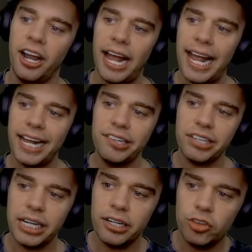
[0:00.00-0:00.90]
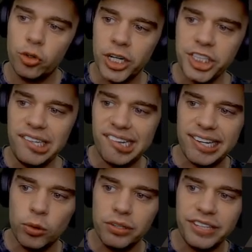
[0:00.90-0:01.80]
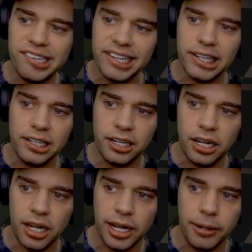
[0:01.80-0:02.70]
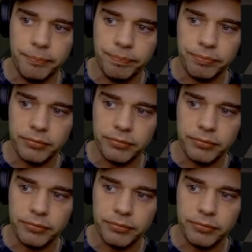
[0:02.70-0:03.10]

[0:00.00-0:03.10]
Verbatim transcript: And to actually see all of these little um,